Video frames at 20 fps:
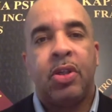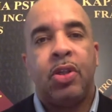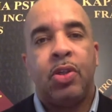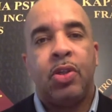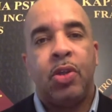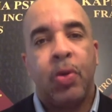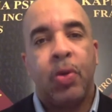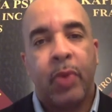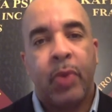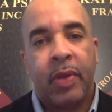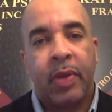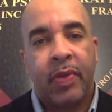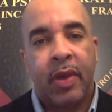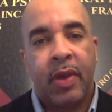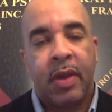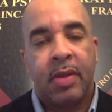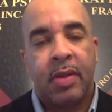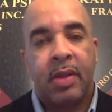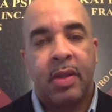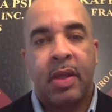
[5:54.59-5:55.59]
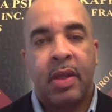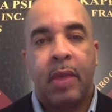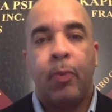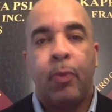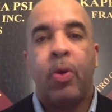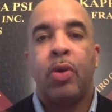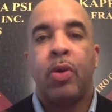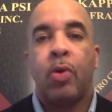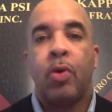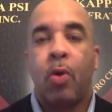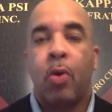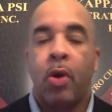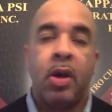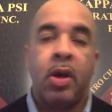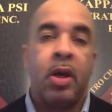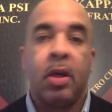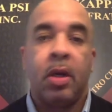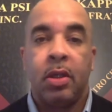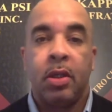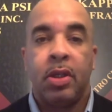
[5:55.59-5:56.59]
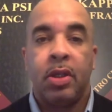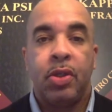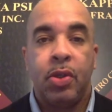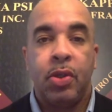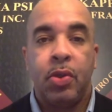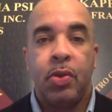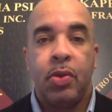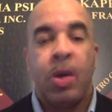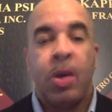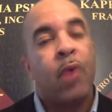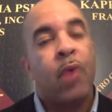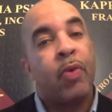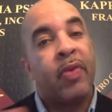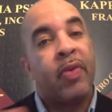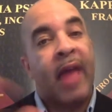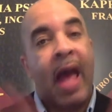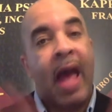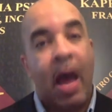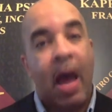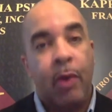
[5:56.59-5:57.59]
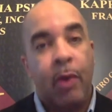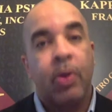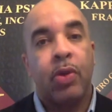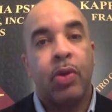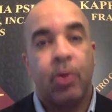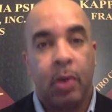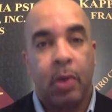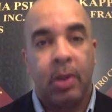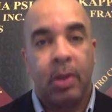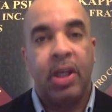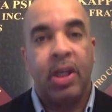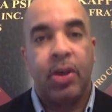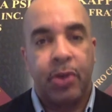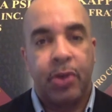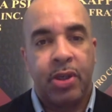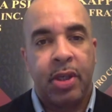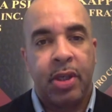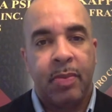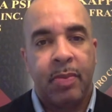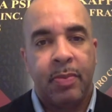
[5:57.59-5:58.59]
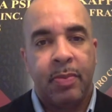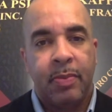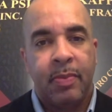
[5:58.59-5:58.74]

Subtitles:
doing things that they wouldn't ordinarily do without your leadership?